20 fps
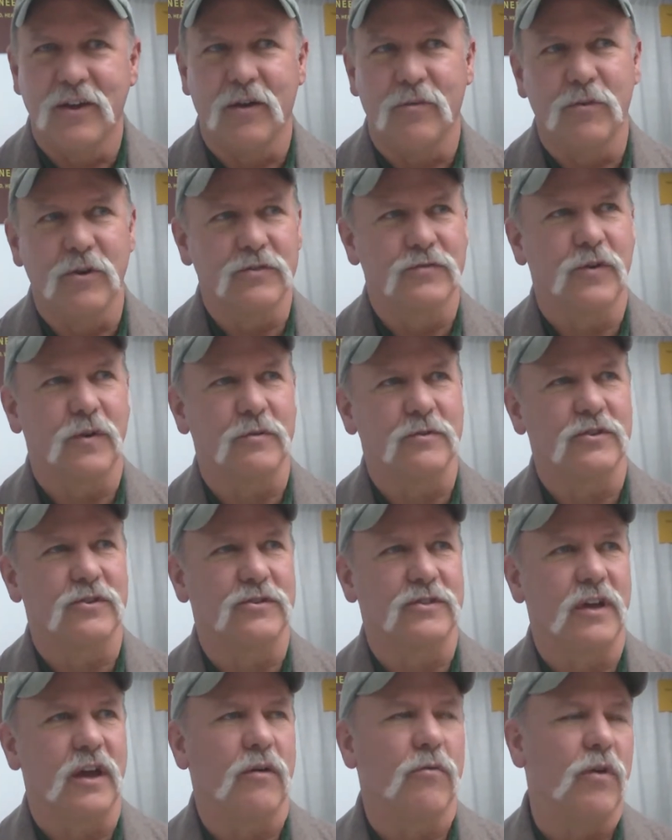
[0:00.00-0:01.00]
You know, most farmers are
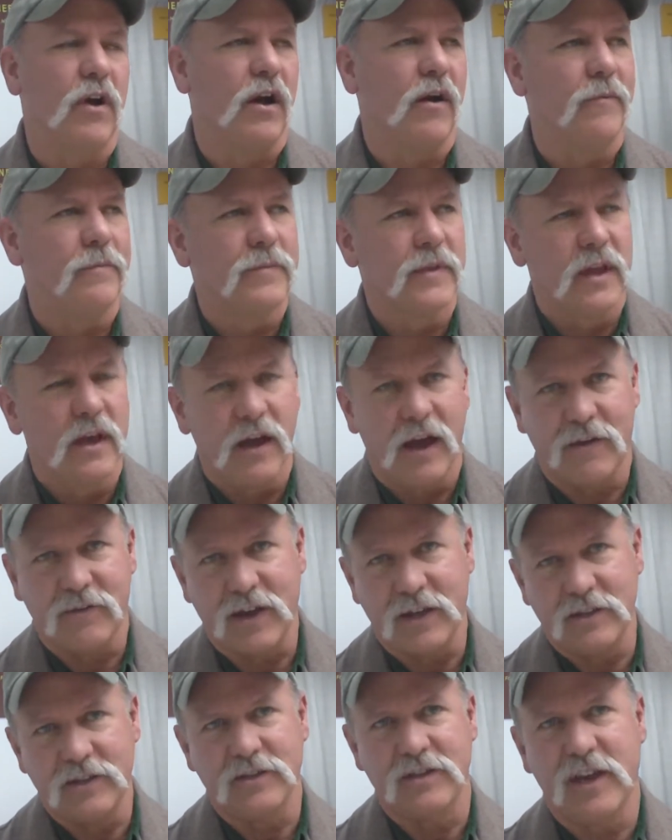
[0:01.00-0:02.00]
saying, well, I've
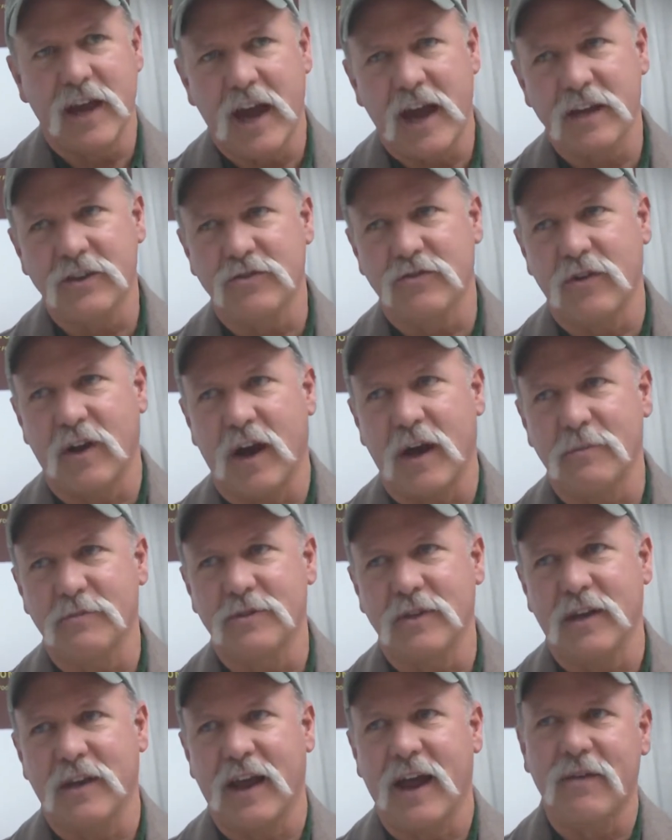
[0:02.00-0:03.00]
got these cash
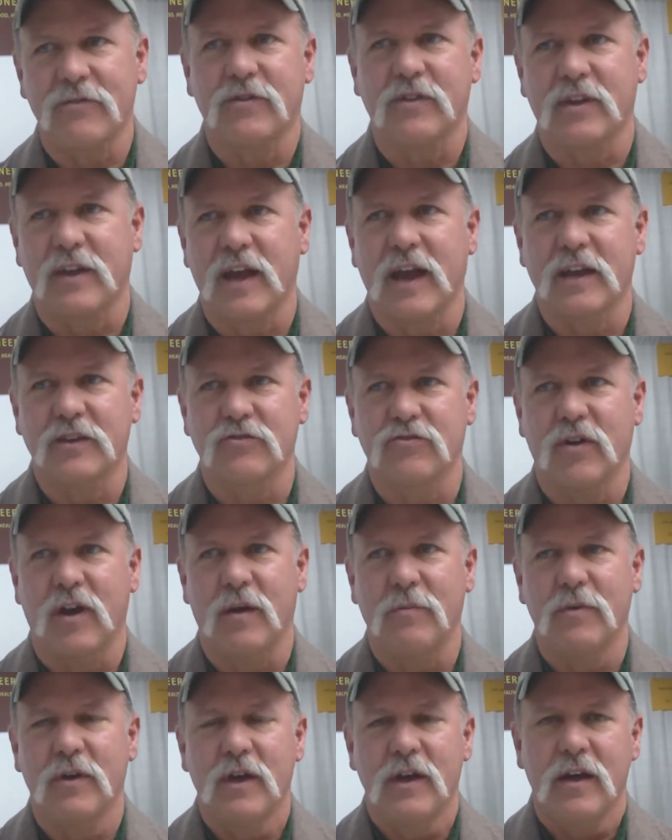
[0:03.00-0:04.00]
crops, and after the cash
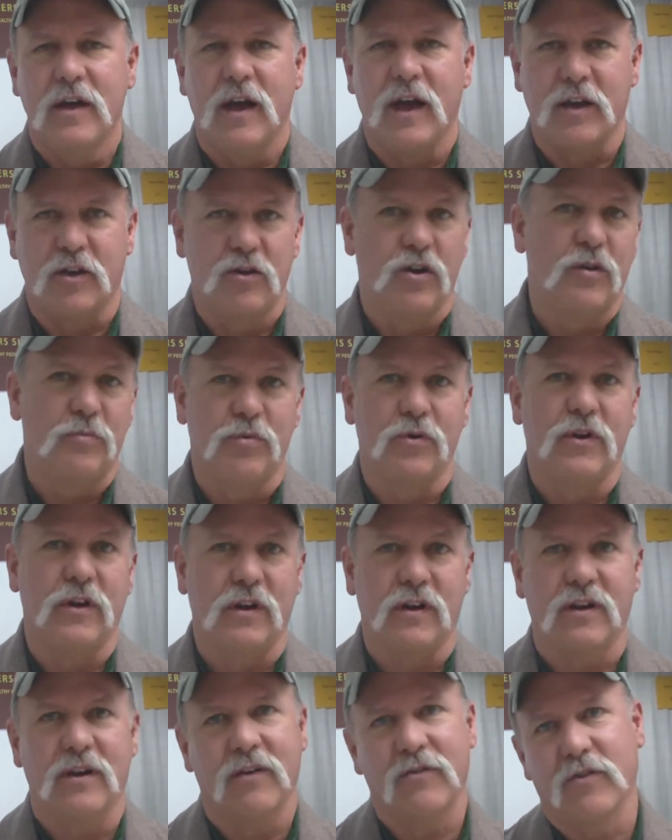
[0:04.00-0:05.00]
crop, I could put
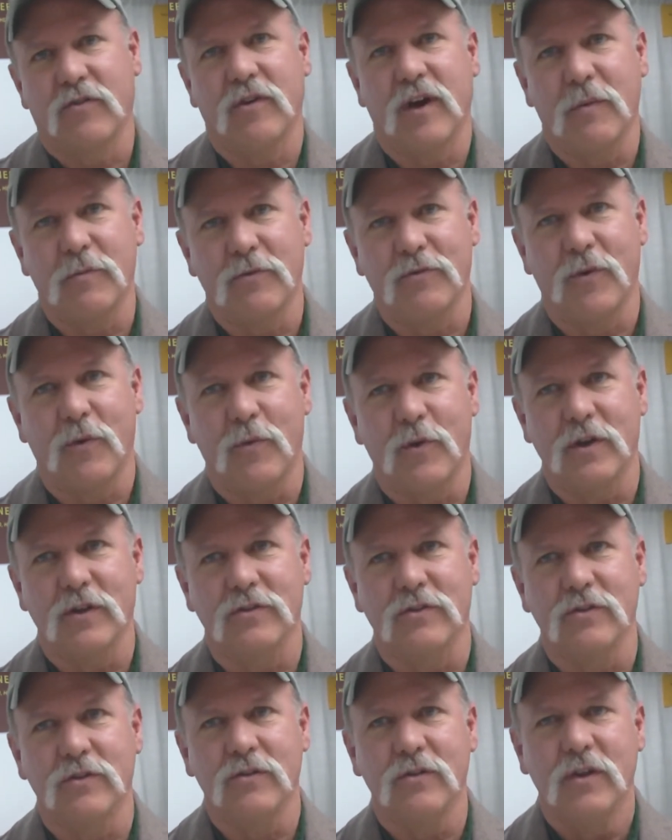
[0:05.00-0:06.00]
in a cover crop if I
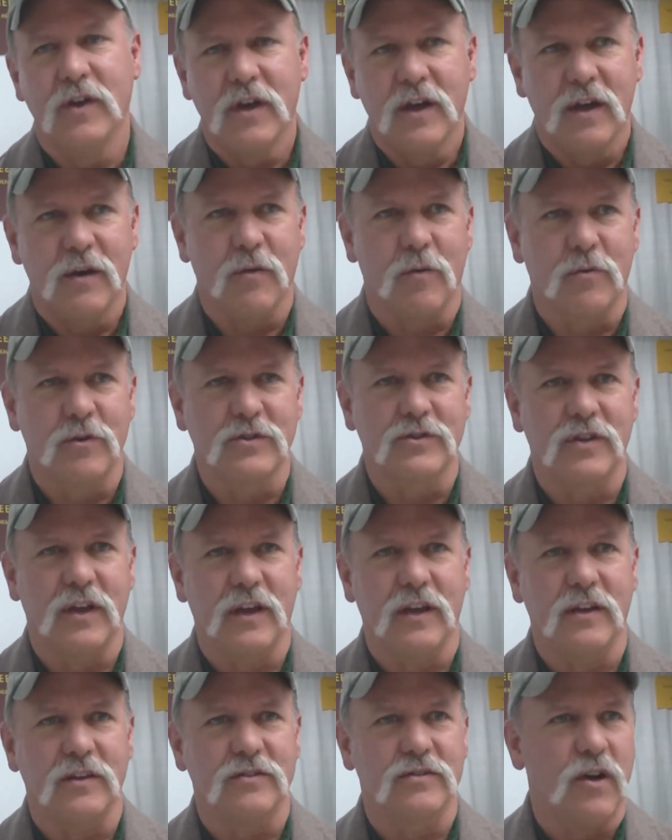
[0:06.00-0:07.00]
wanted to. And what we're
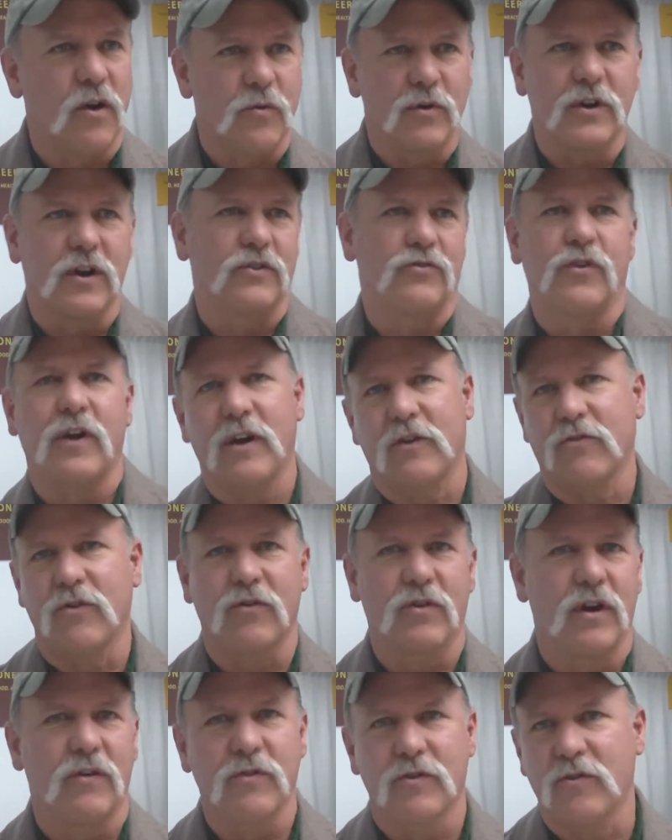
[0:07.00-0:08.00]
saying is, no, we're going to try to
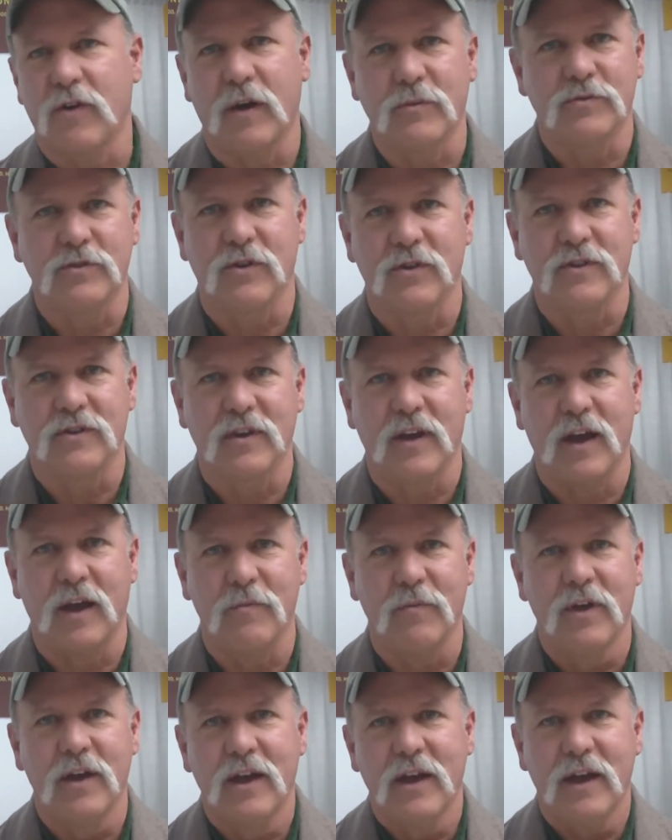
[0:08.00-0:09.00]
grow cover crops all the
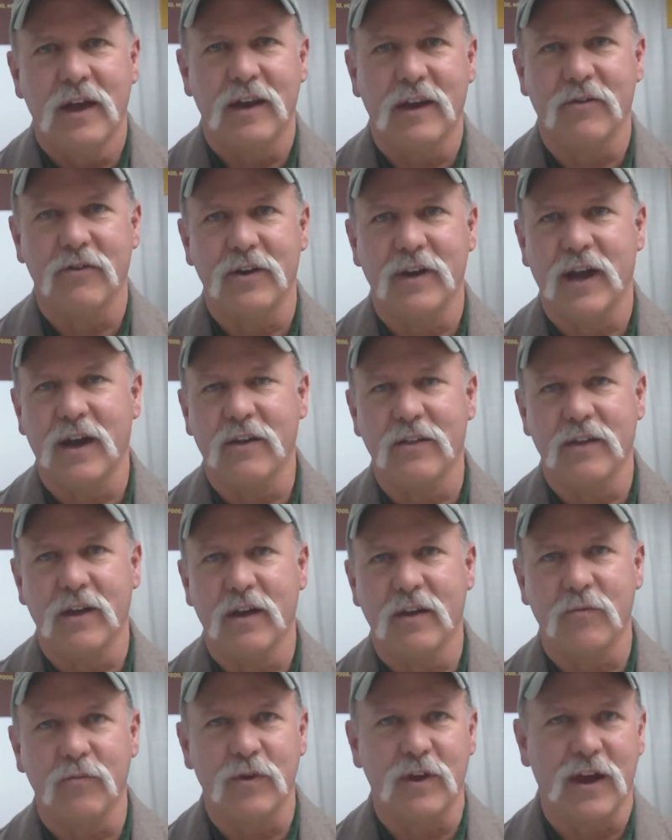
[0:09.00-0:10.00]
time, and every now and
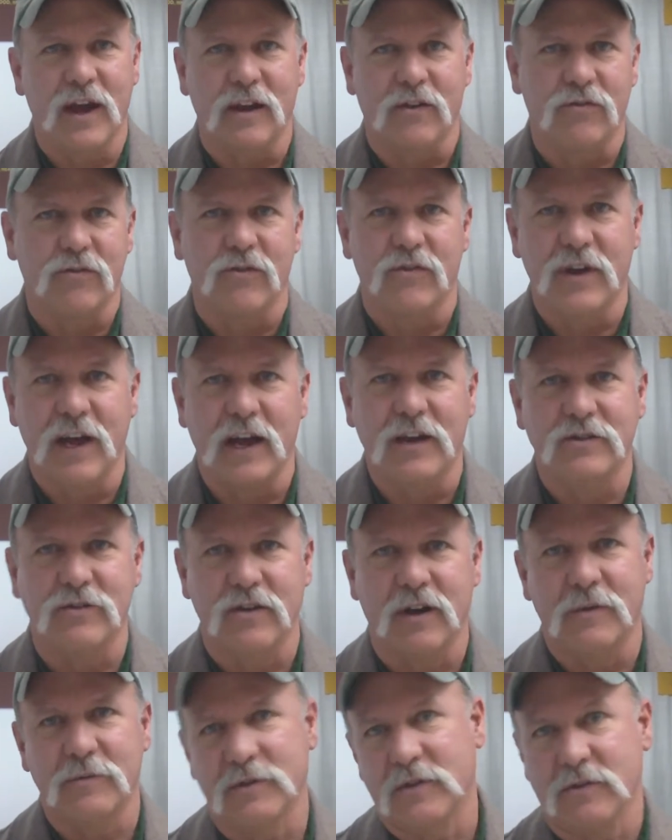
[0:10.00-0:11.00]
then we got to grow cash
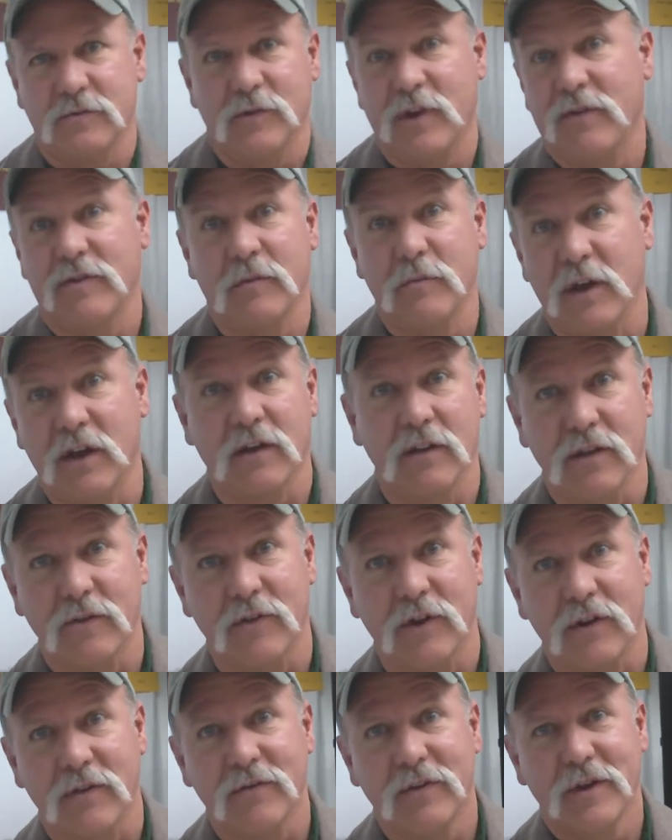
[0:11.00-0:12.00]
crops because we have to make a
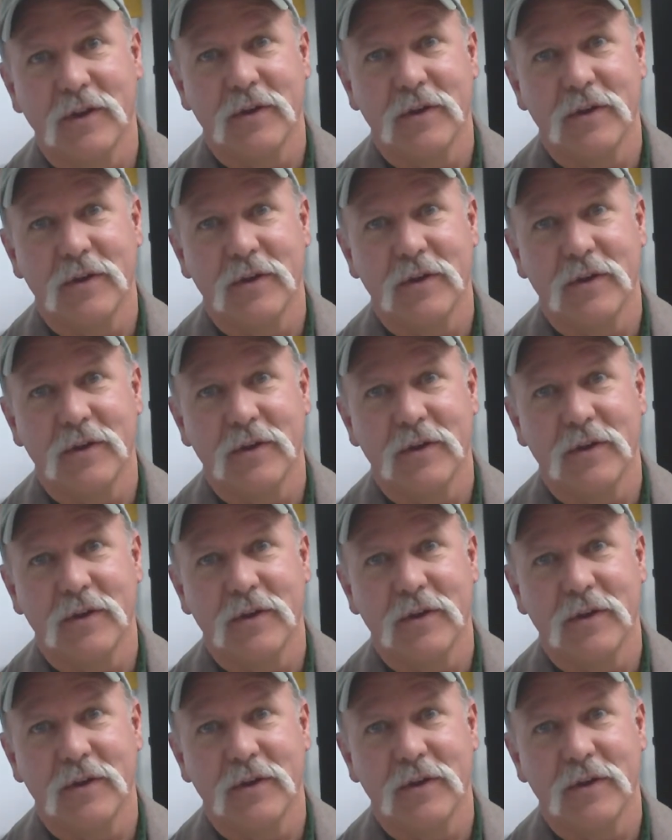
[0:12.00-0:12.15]
living.